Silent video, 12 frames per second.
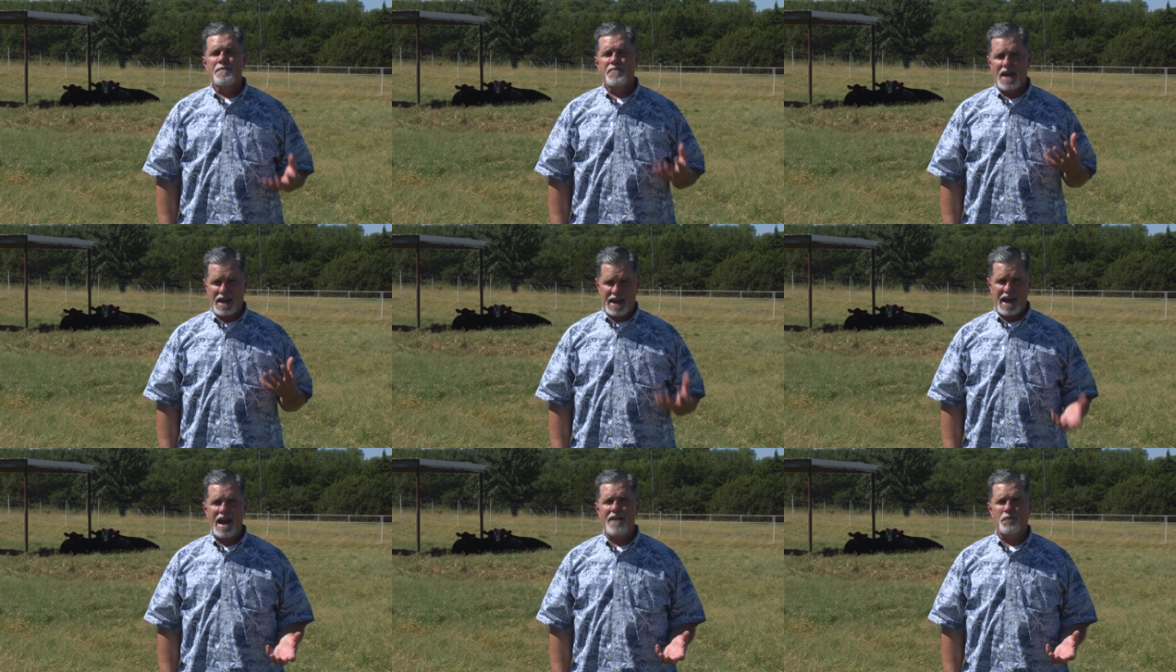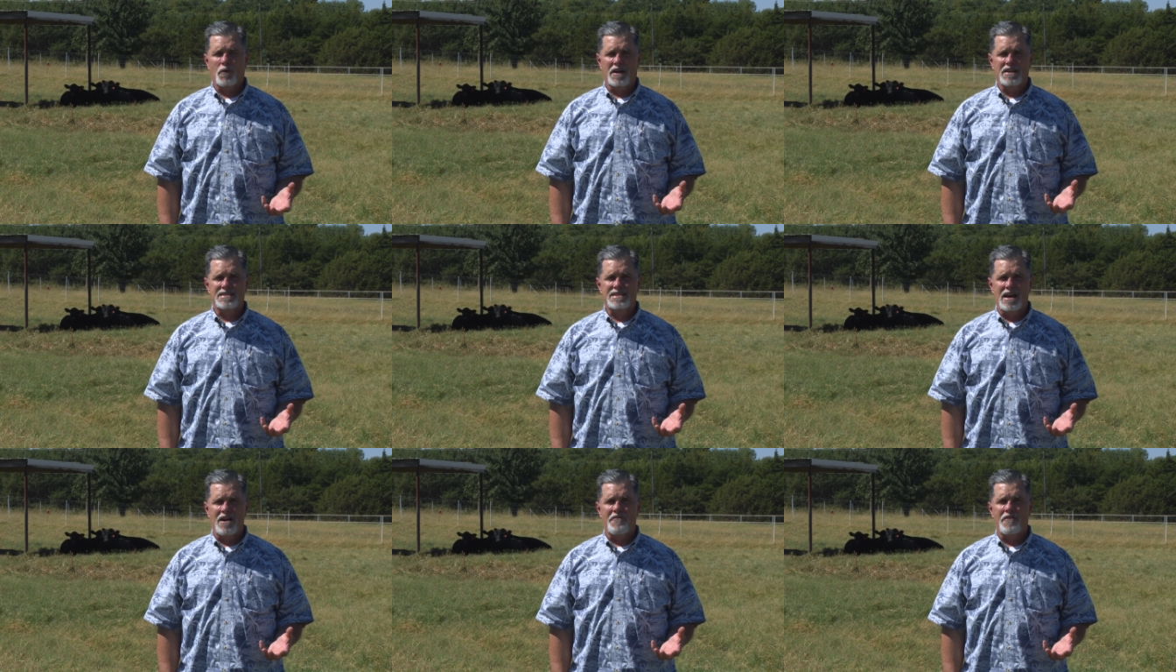That calf we're going to
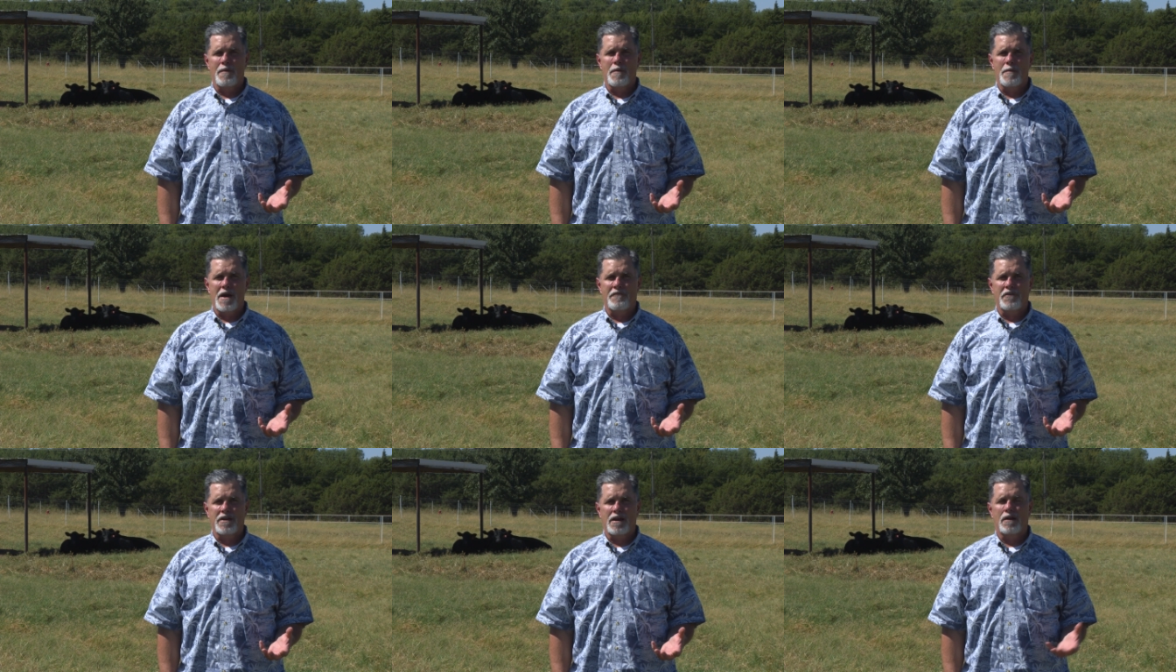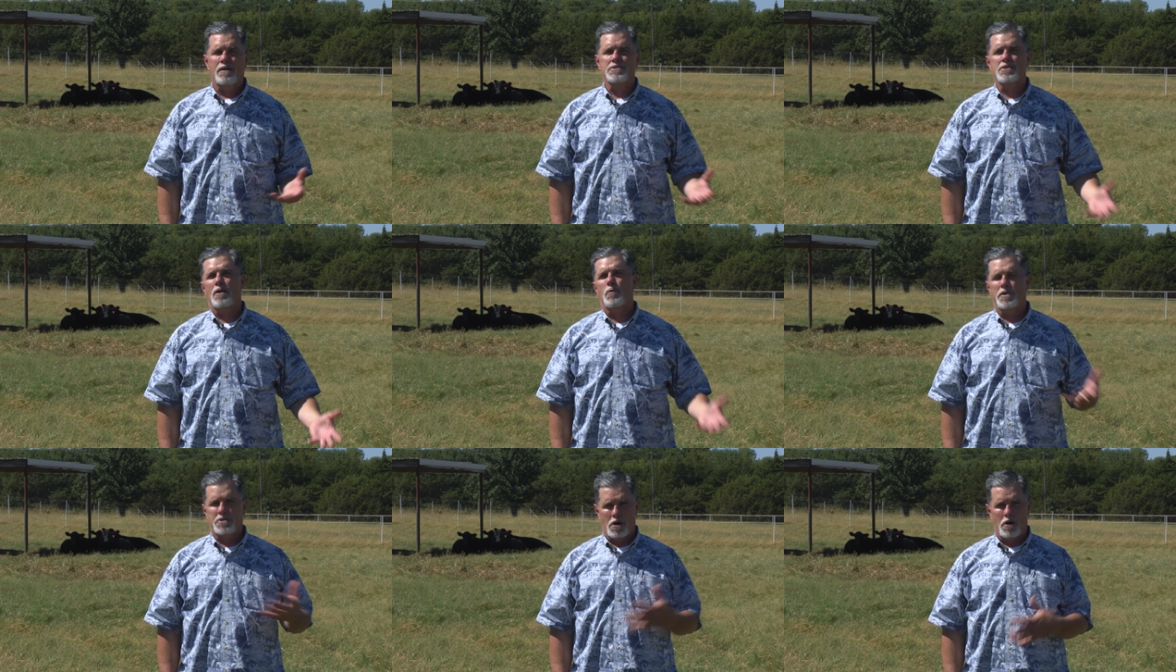sell from them every year is our
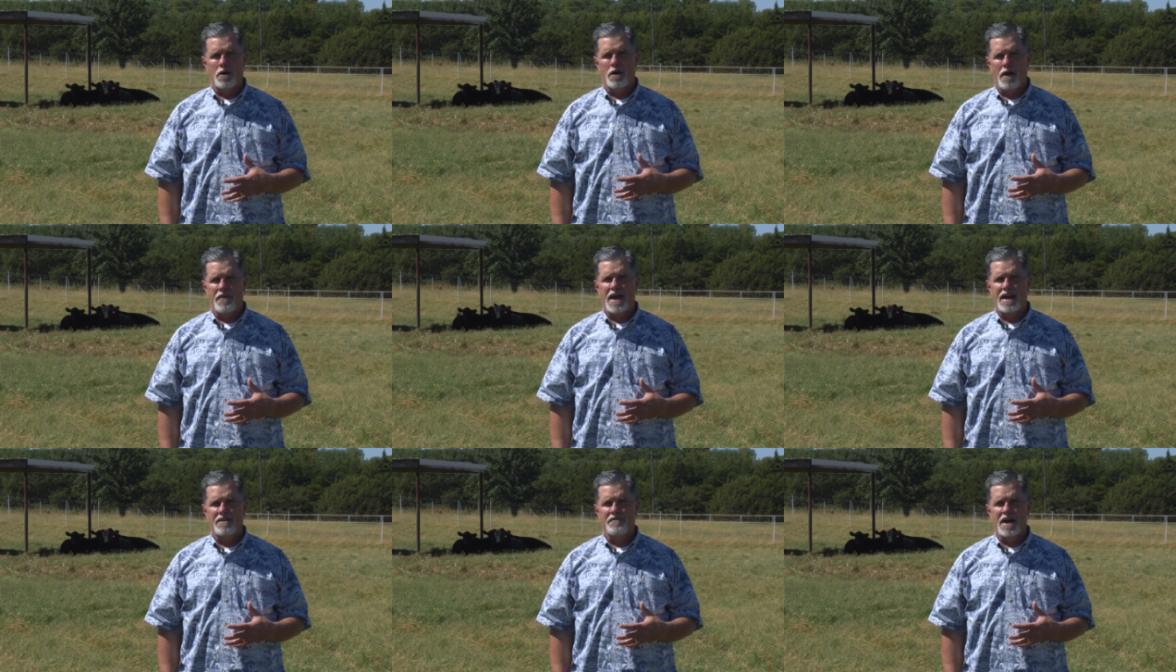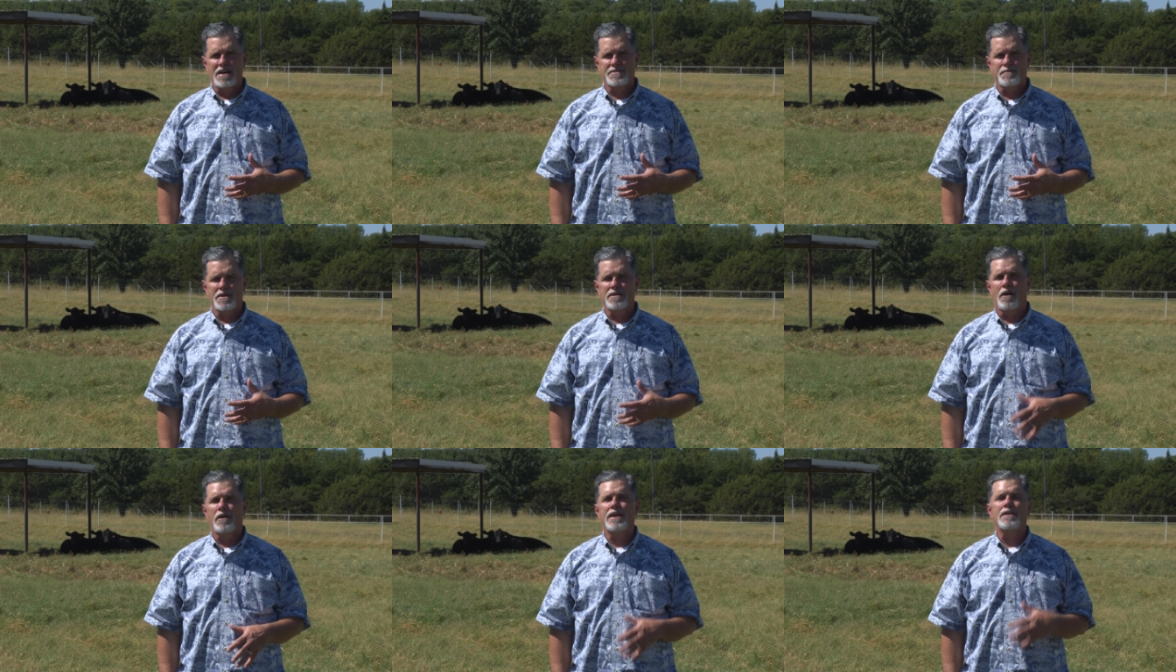return on that investment
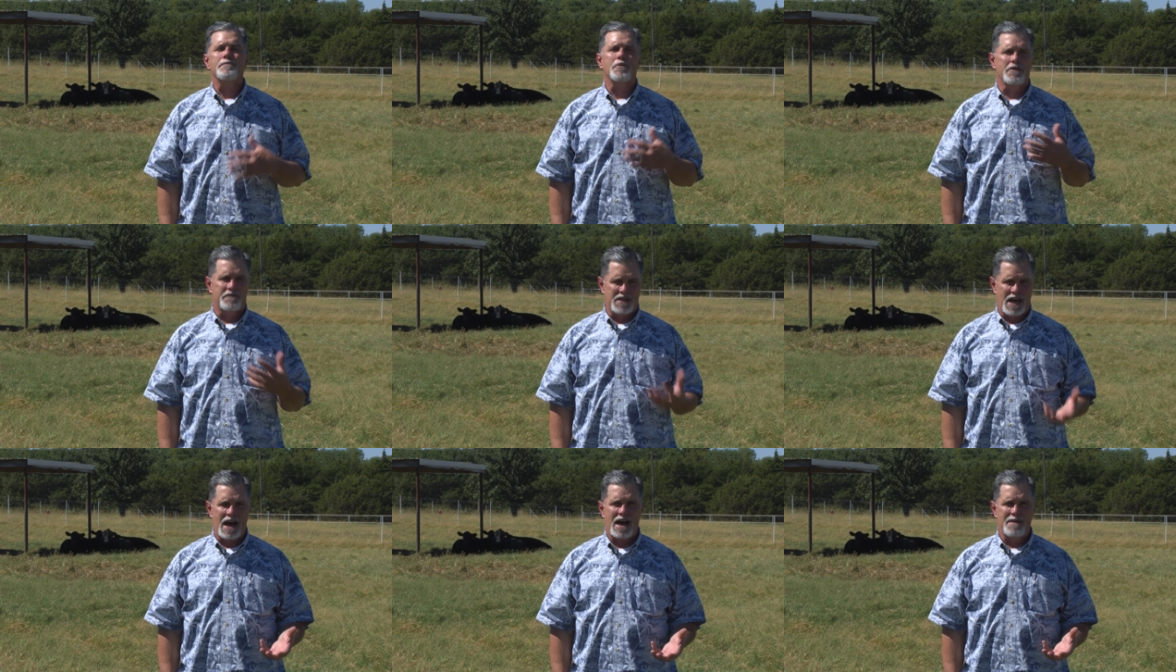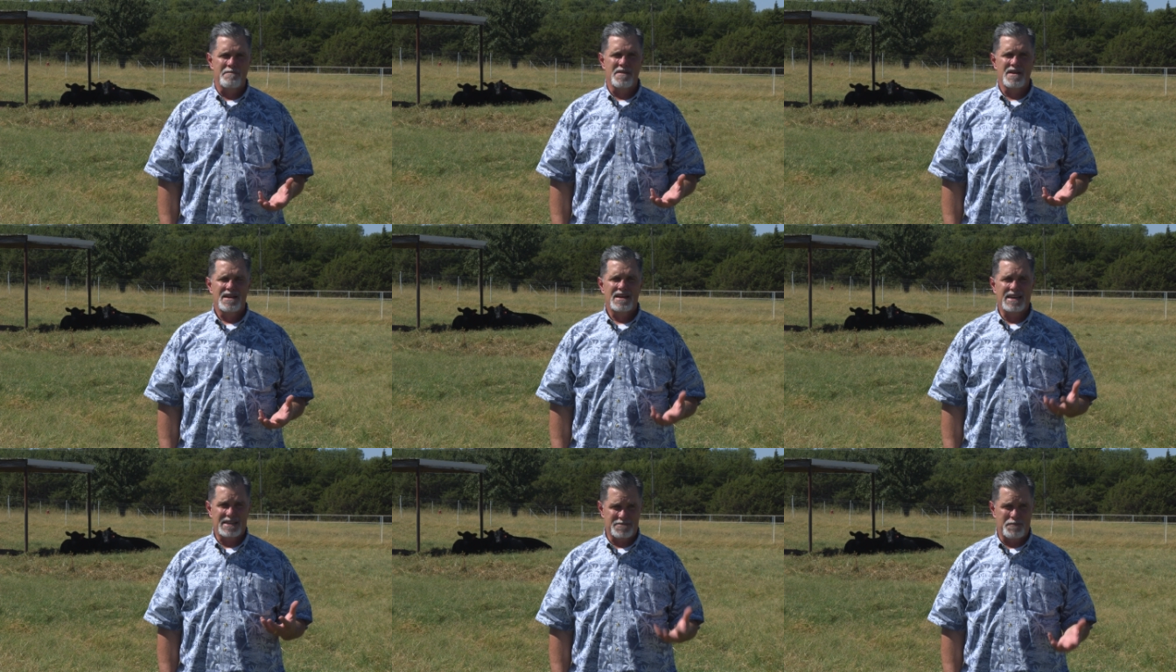and our input of time
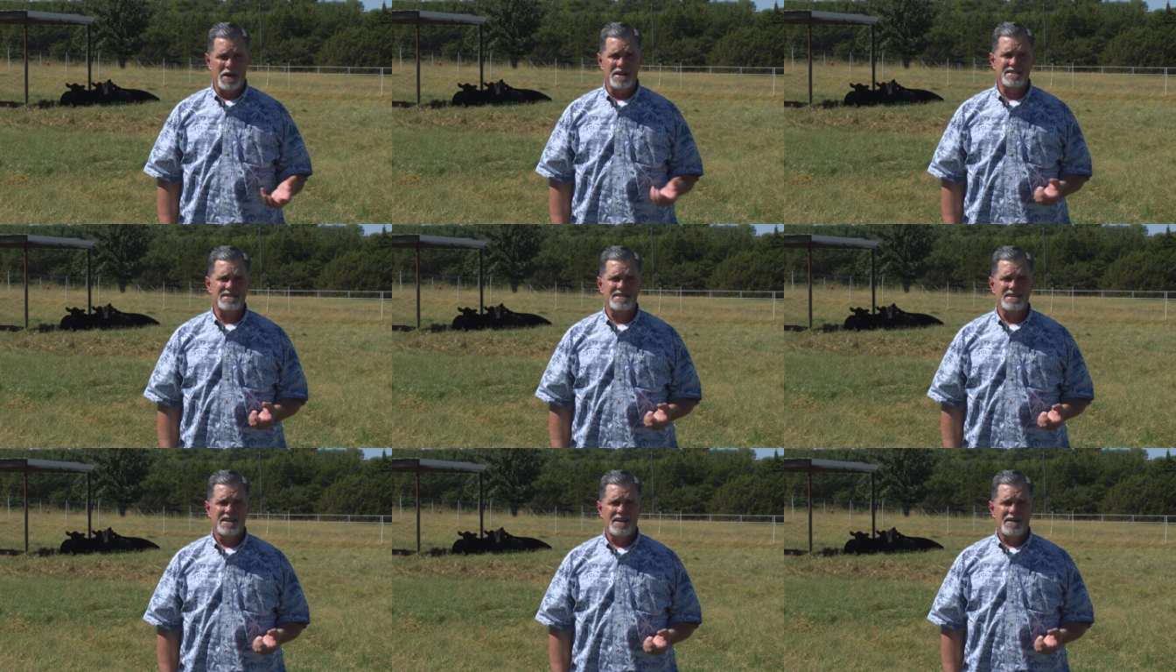and expense.